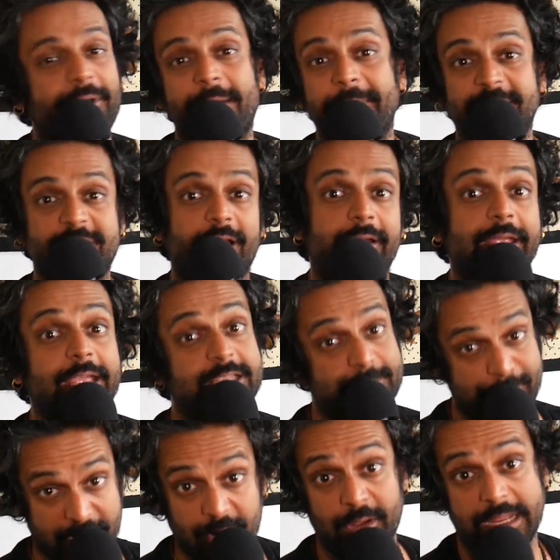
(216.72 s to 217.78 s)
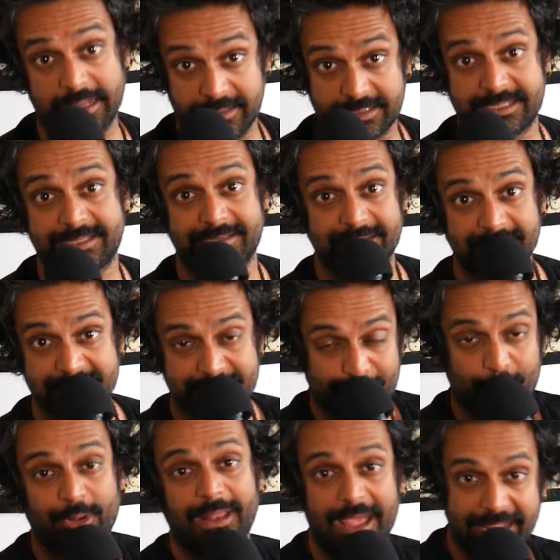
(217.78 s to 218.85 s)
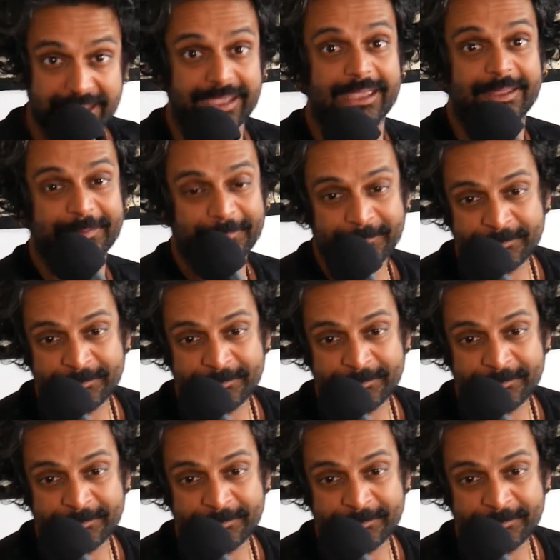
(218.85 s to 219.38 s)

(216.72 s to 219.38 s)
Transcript: Brahmachari experience is more like it.